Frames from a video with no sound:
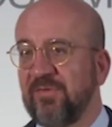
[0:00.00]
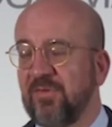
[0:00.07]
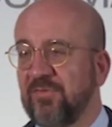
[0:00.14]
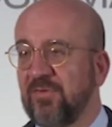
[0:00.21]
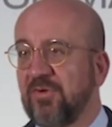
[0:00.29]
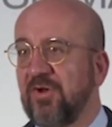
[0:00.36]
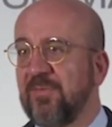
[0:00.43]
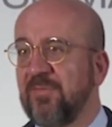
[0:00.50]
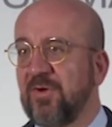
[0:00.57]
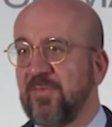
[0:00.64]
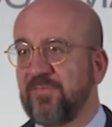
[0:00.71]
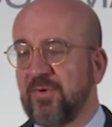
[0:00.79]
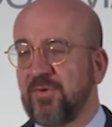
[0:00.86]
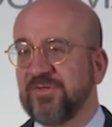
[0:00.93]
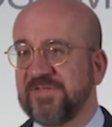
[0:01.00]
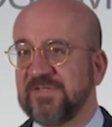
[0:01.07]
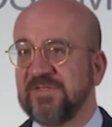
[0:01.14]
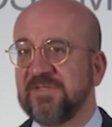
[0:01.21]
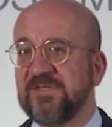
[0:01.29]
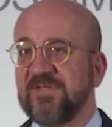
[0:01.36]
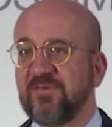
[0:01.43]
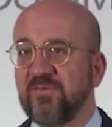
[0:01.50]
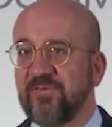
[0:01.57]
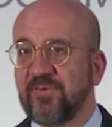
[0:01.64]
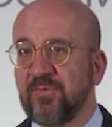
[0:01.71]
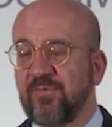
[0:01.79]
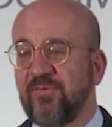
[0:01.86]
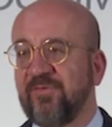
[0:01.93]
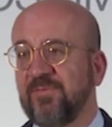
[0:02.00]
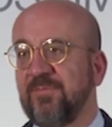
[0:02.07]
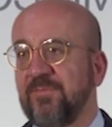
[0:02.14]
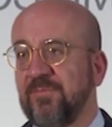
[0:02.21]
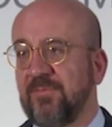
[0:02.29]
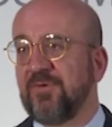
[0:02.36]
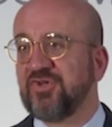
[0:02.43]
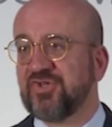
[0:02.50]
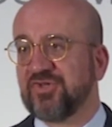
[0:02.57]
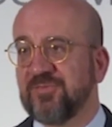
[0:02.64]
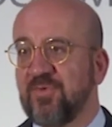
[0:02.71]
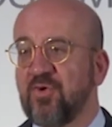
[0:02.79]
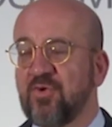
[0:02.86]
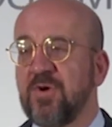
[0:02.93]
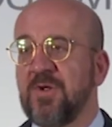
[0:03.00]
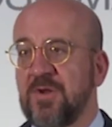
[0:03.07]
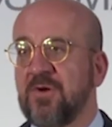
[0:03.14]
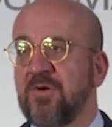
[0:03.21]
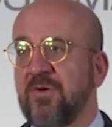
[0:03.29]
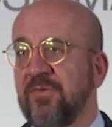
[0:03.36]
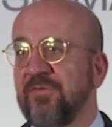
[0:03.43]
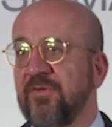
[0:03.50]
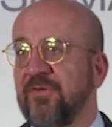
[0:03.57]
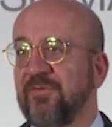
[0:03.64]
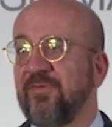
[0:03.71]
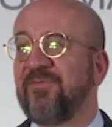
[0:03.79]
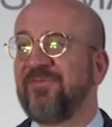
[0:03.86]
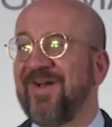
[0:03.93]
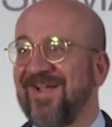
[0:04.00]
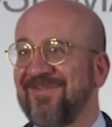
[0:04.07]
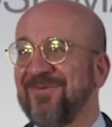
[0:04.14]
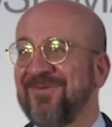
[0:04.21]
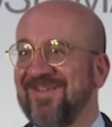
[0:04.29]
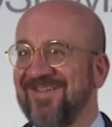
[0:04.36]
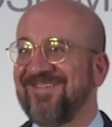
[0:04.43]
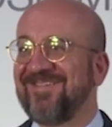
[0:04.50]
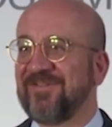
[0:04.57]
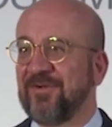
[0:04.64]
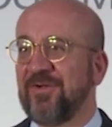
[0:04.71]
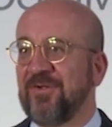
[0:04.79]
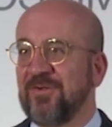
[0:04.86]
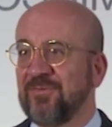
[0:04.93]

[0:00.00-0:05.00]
the, the global approach is is indeed to focus much more on uh, the fight against uh,